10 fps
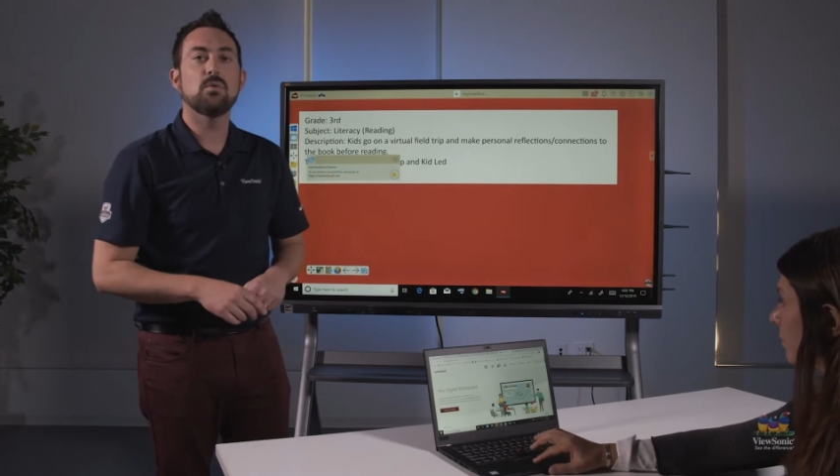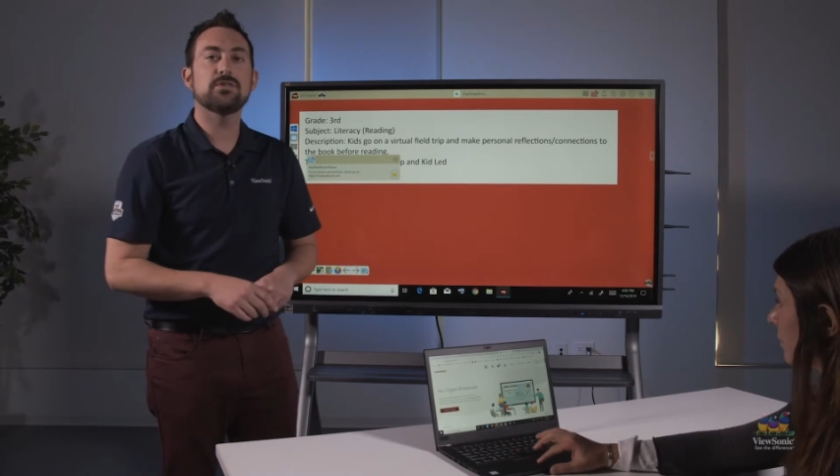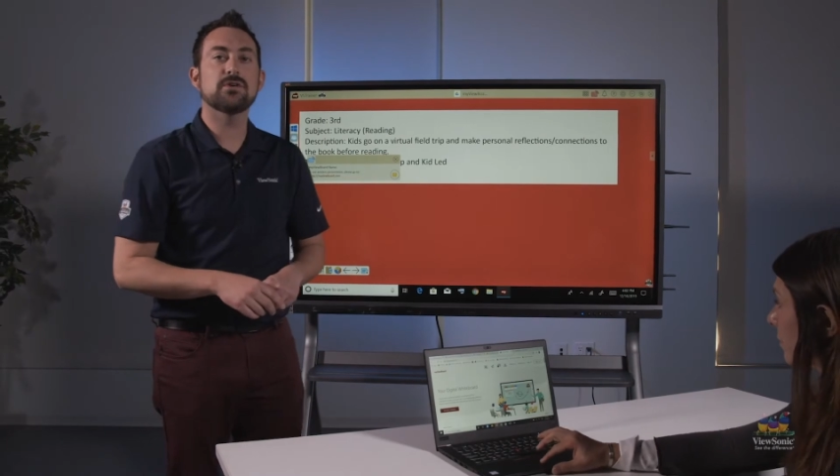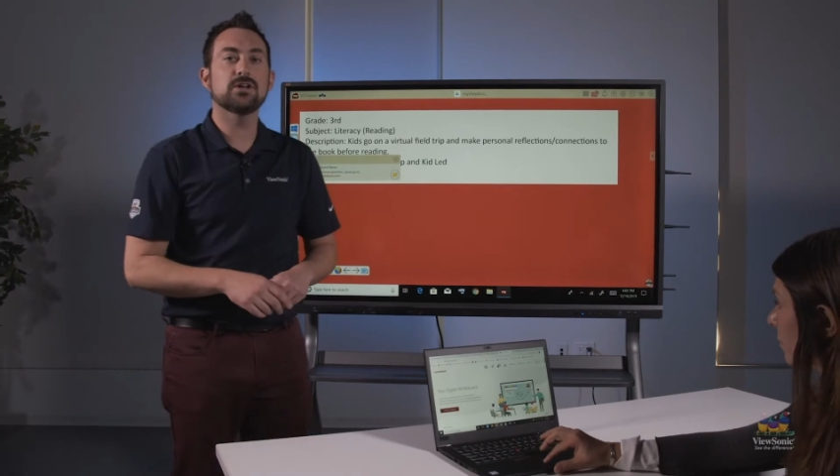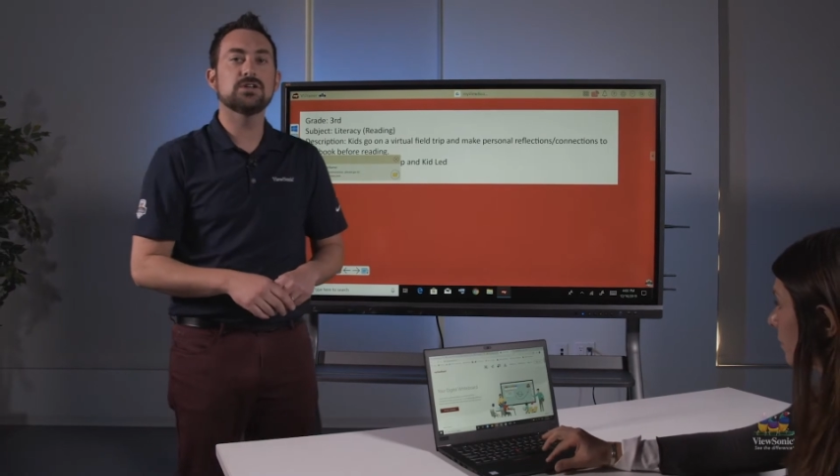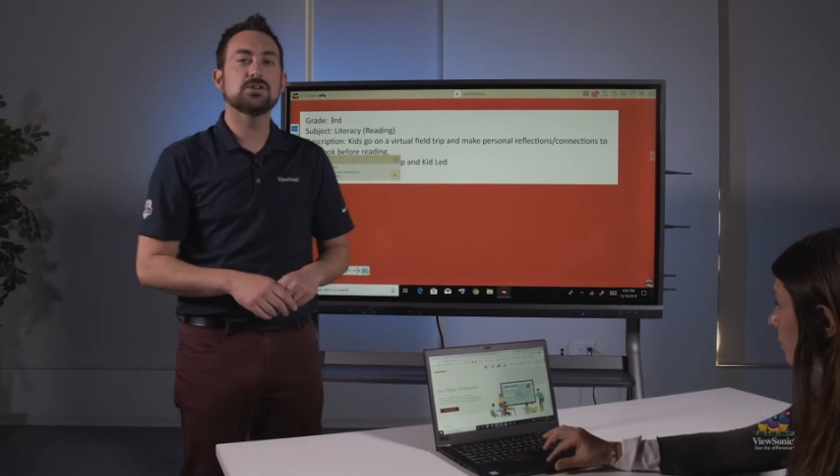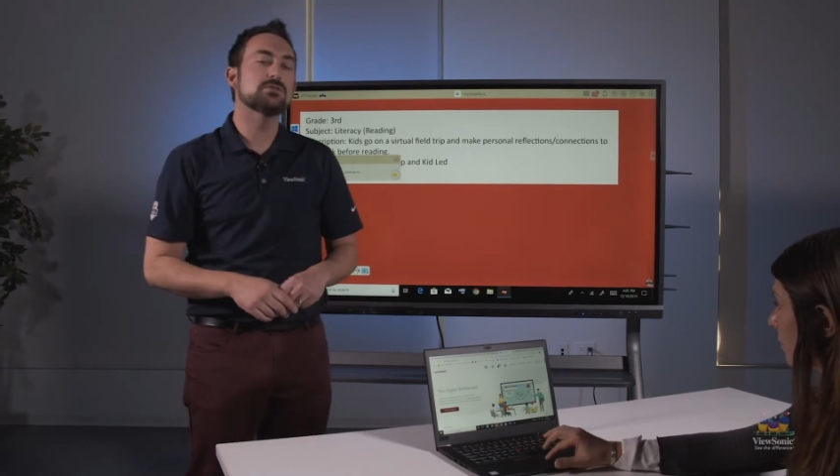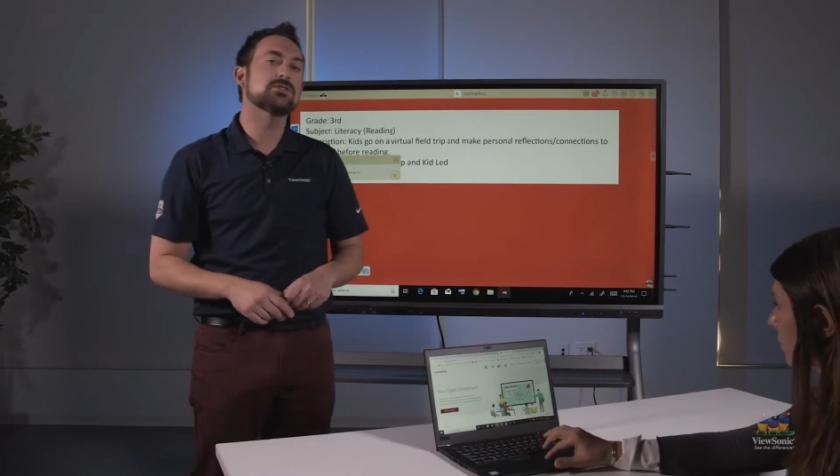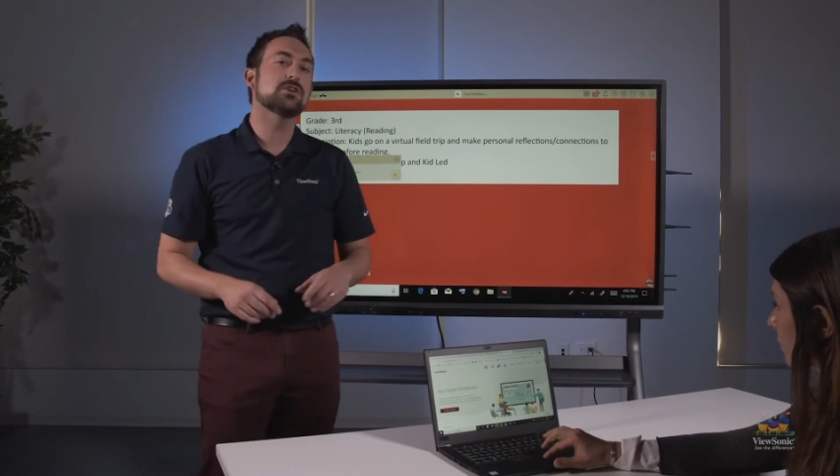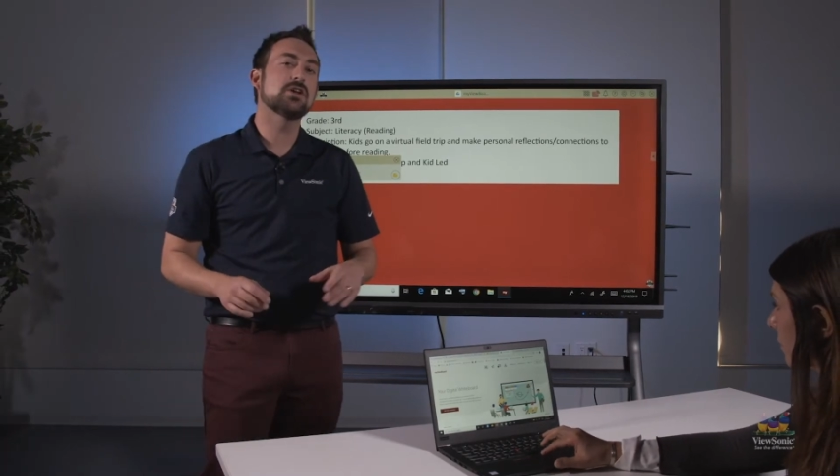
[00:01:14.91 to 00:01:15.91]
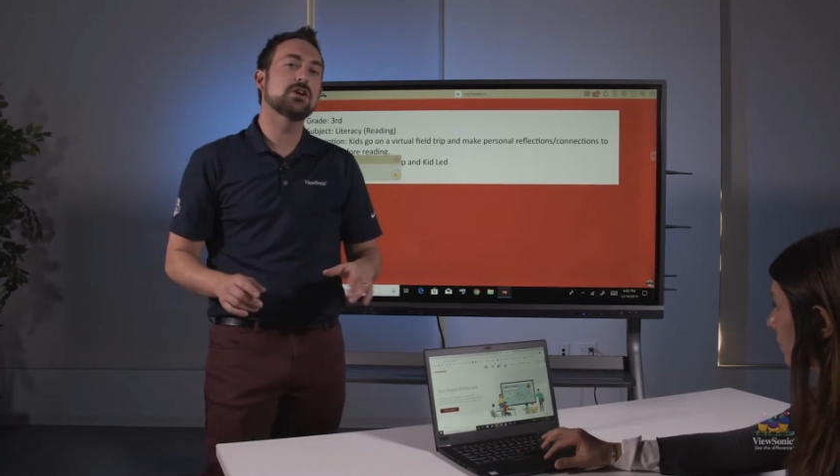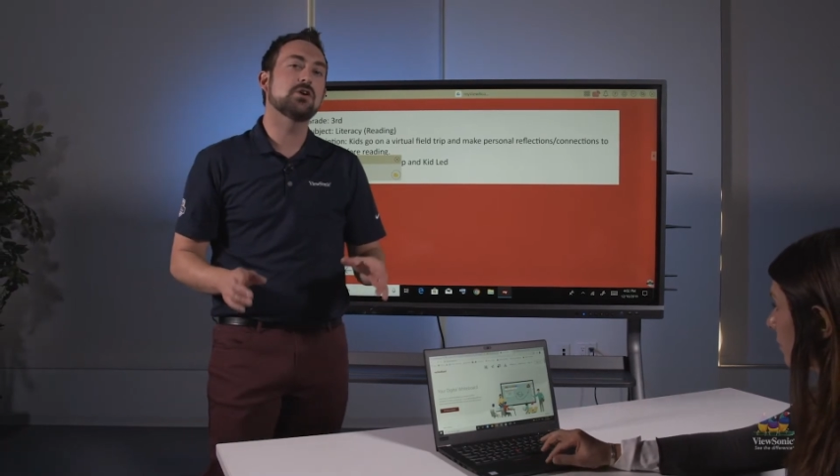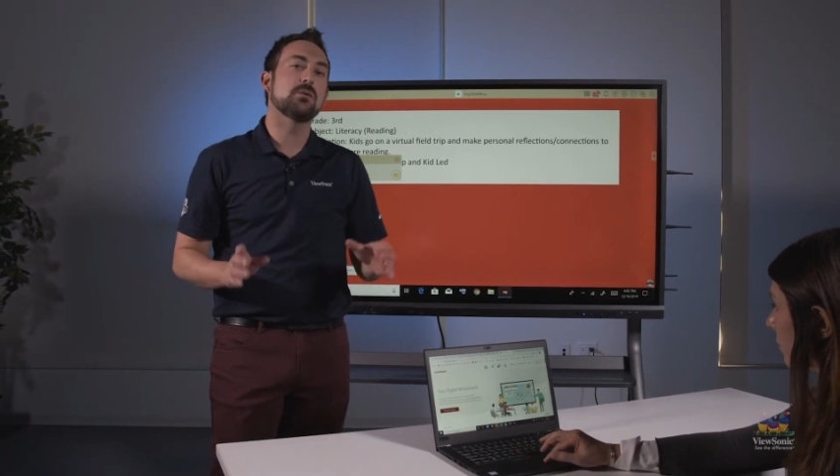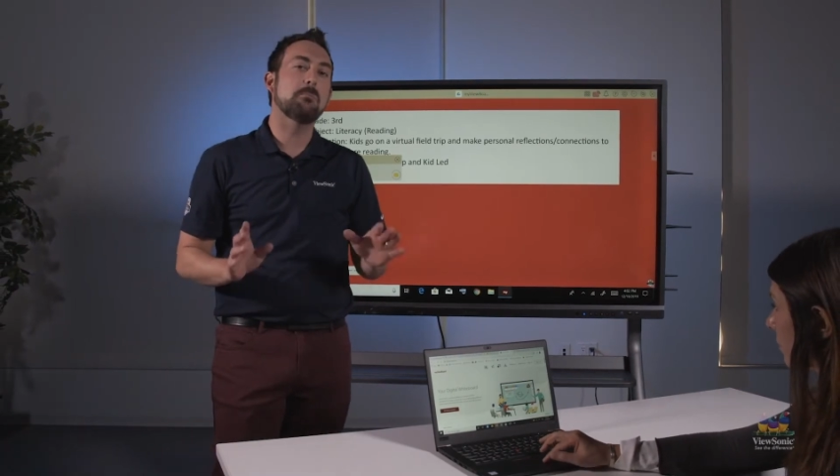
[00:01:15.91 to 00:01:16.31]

what they're gonna do is they're gonna go to